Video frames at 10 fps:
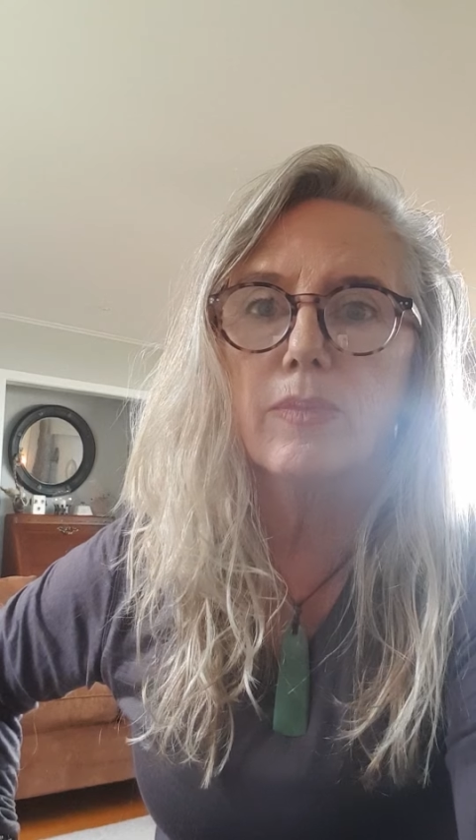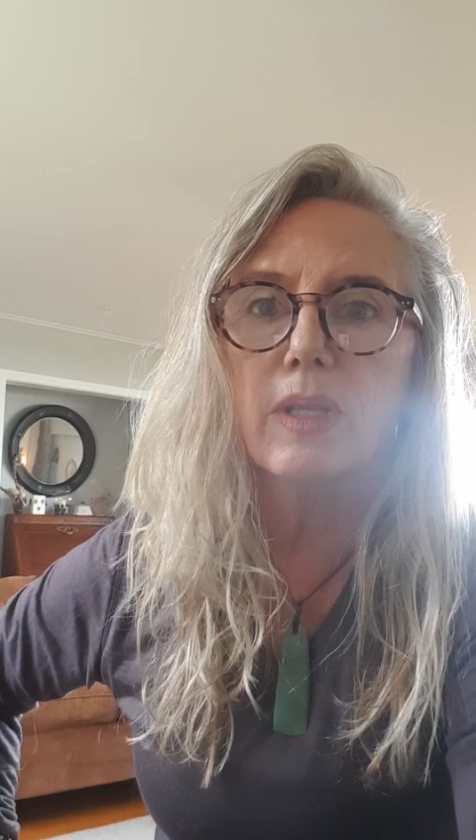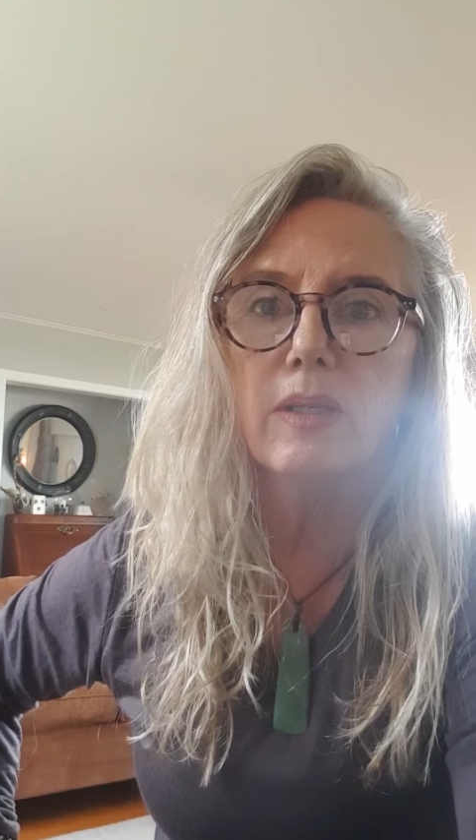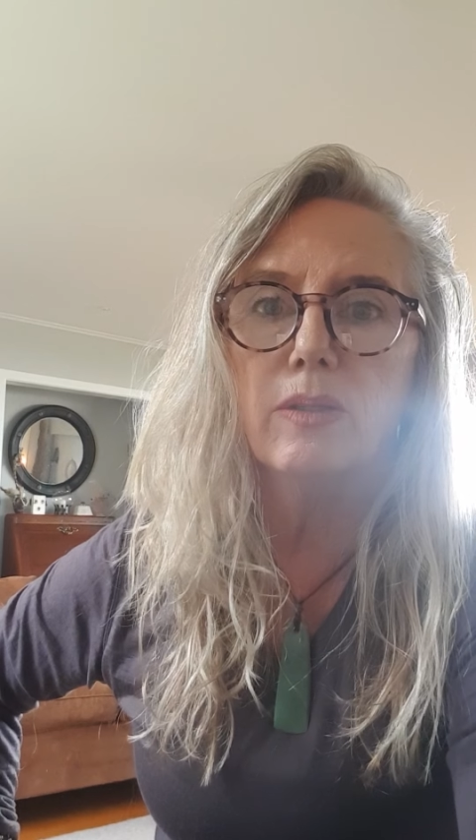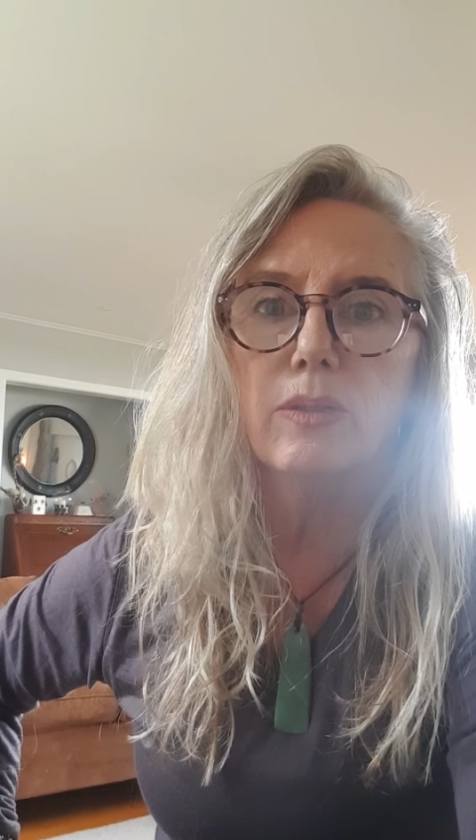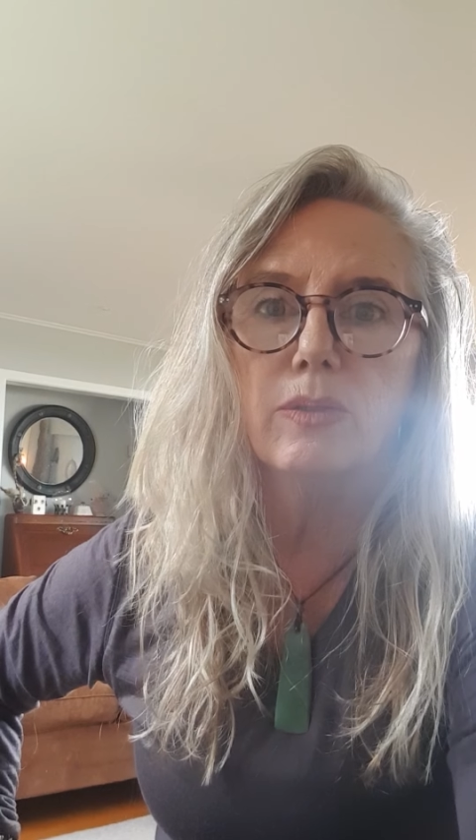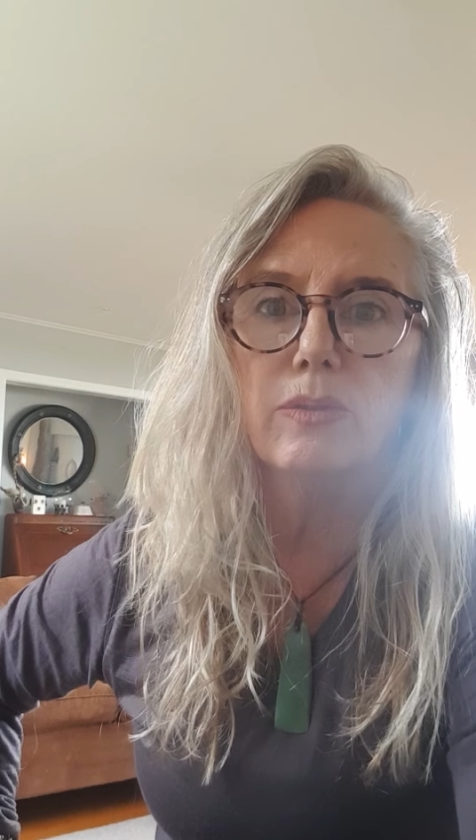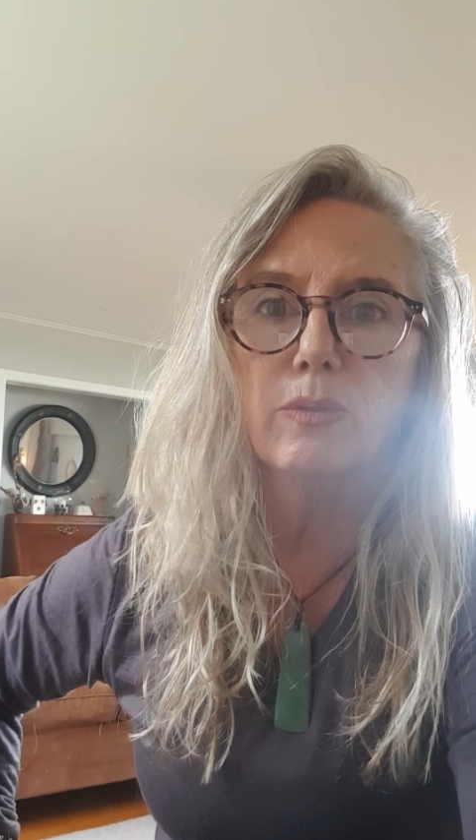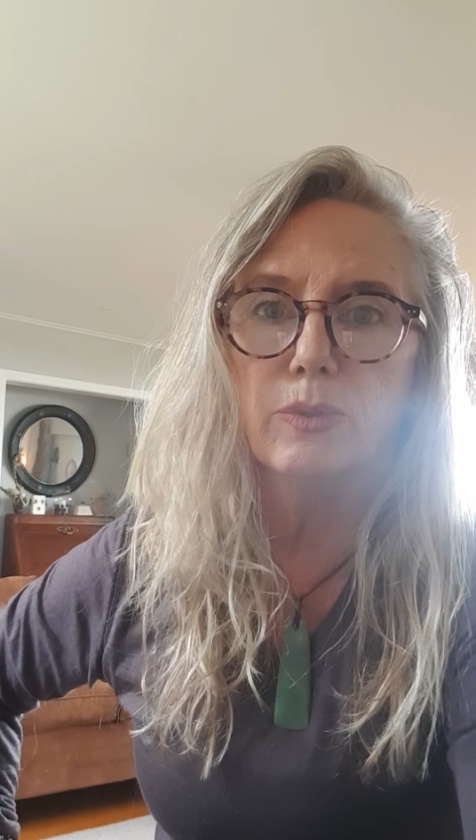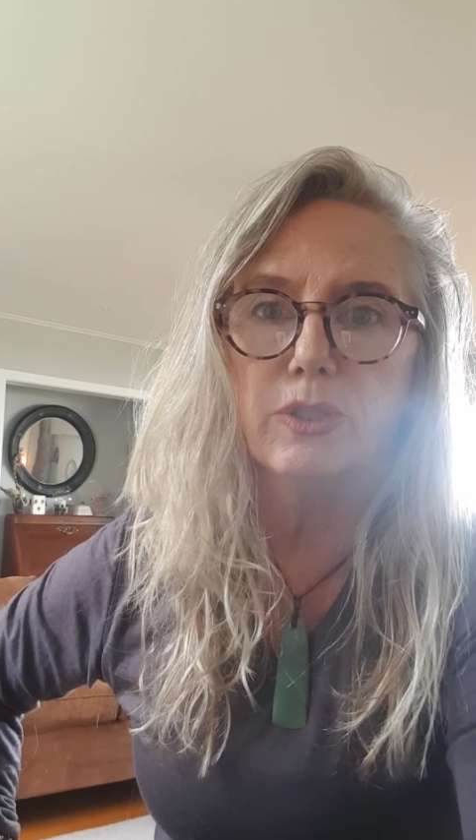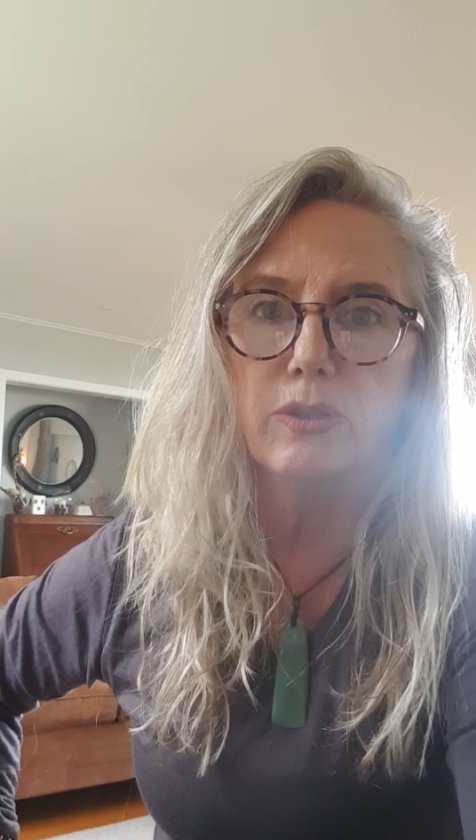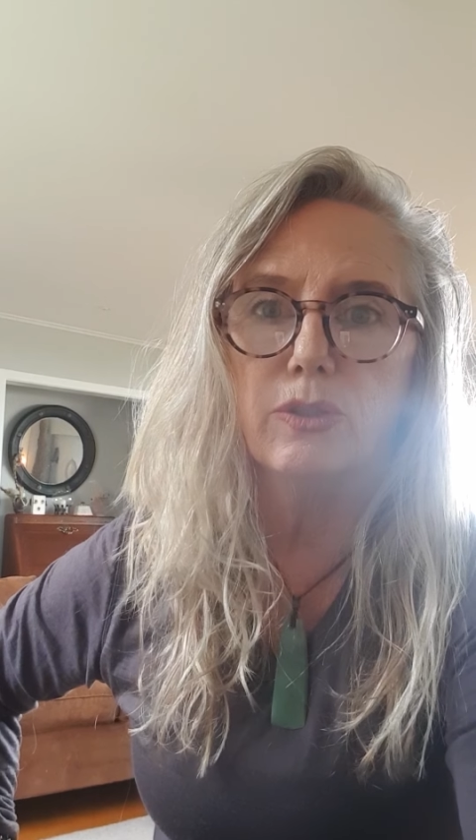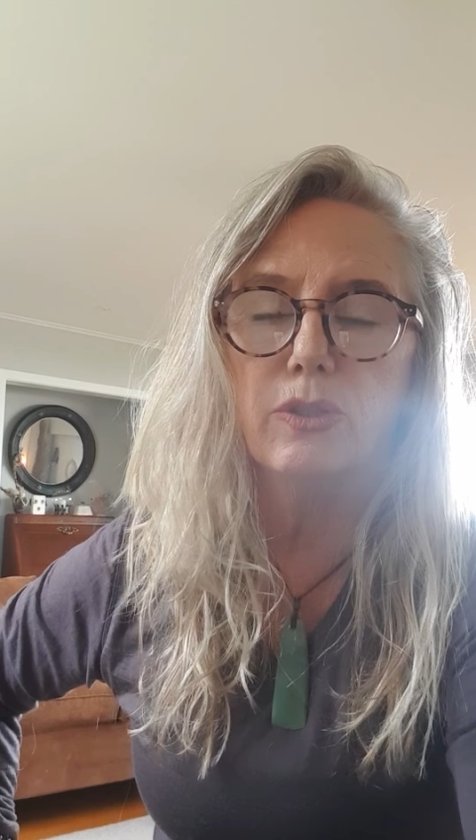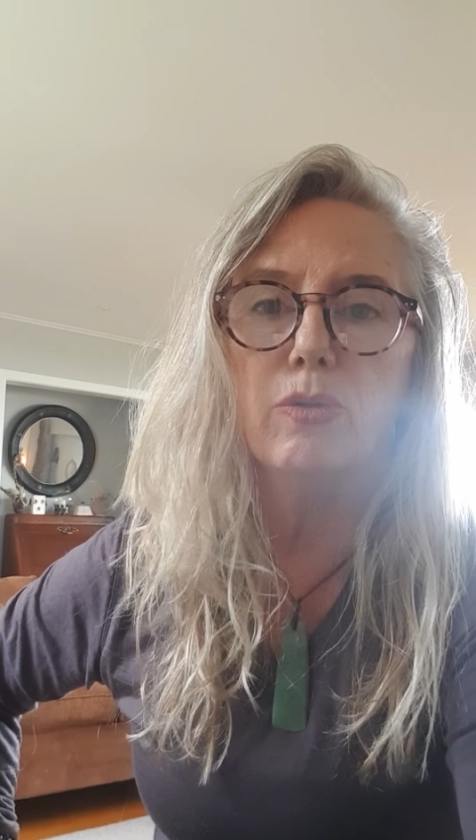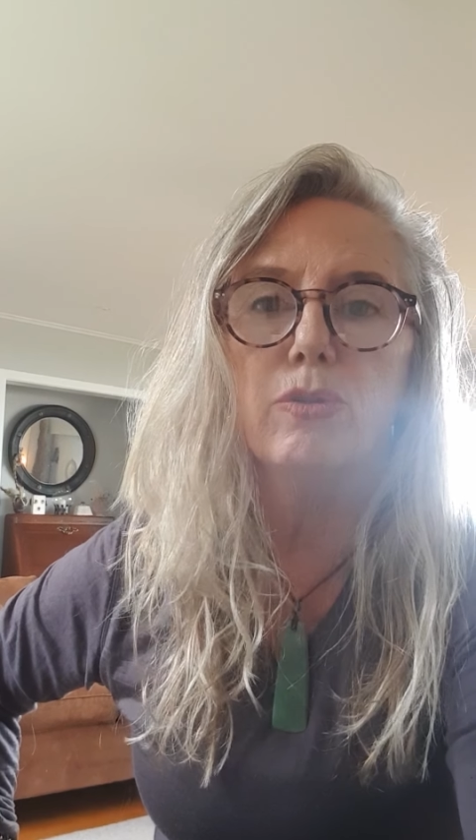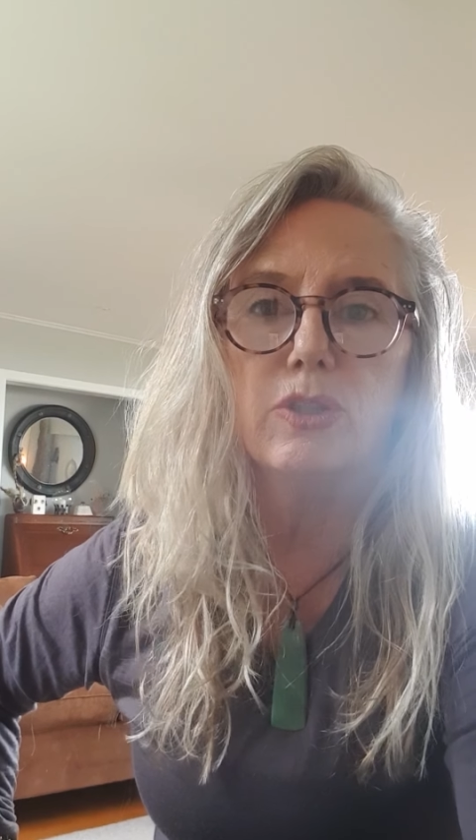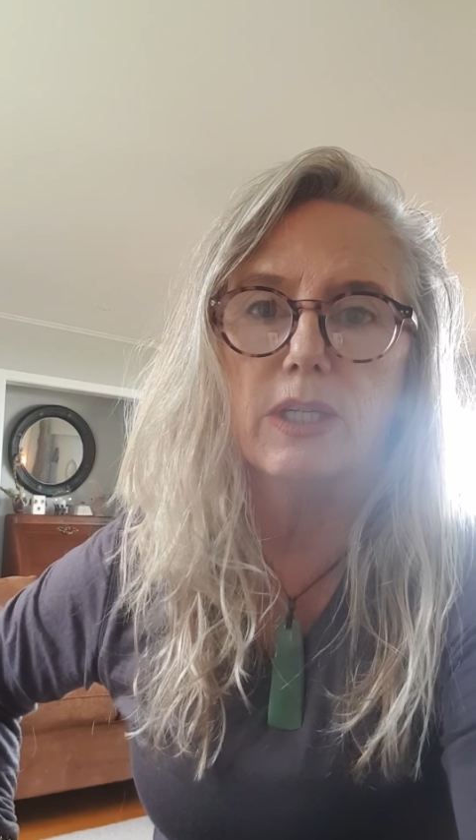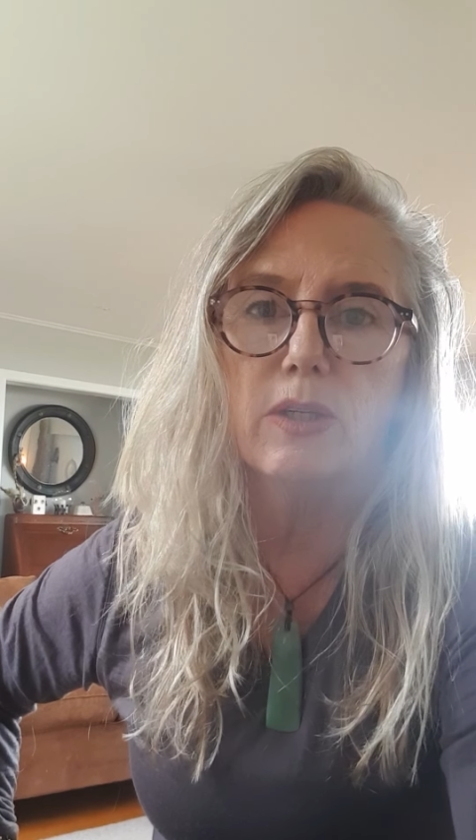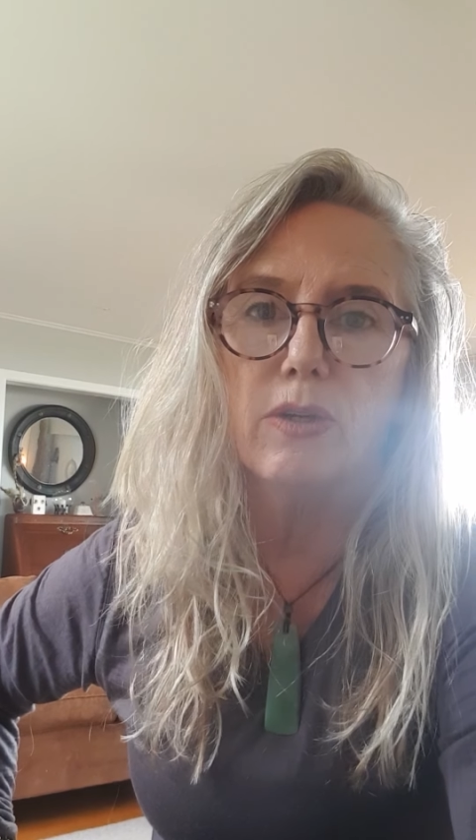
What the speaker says: it was a hugely